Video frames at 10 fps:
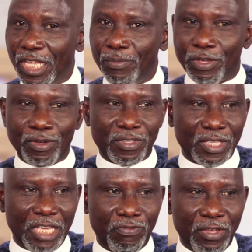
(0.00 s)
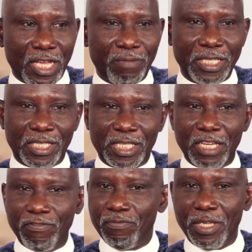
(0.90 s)
Because if you come and
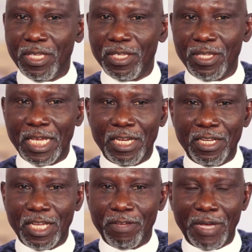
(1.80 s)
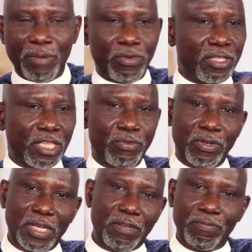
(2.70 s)
serve me, and I'm going
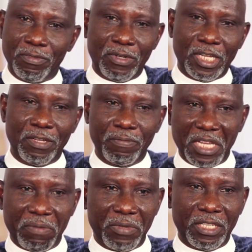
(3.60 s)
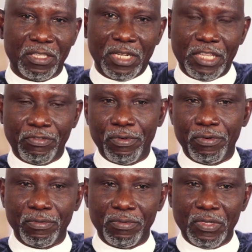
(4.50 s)
somewhere, come, let's
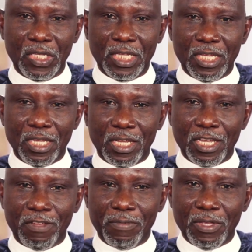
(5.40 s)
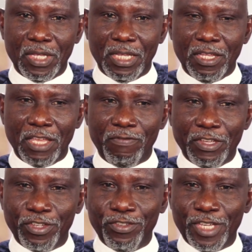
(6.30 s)
go.
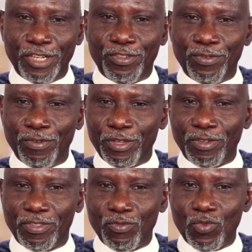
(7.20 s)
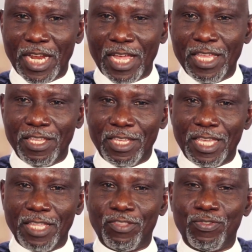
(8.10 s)
Eventually you get to know, because when I
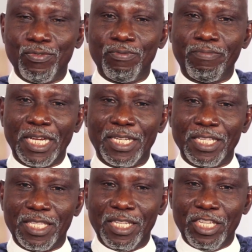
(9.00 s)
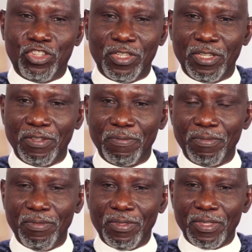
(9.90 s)
get to my destination
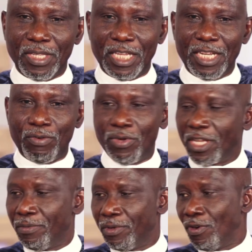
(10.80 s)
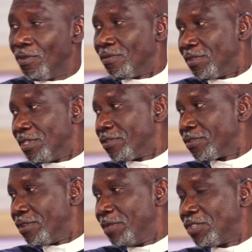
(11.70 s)
and they are welcoming,
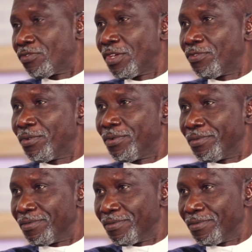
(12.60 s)
meet so and so.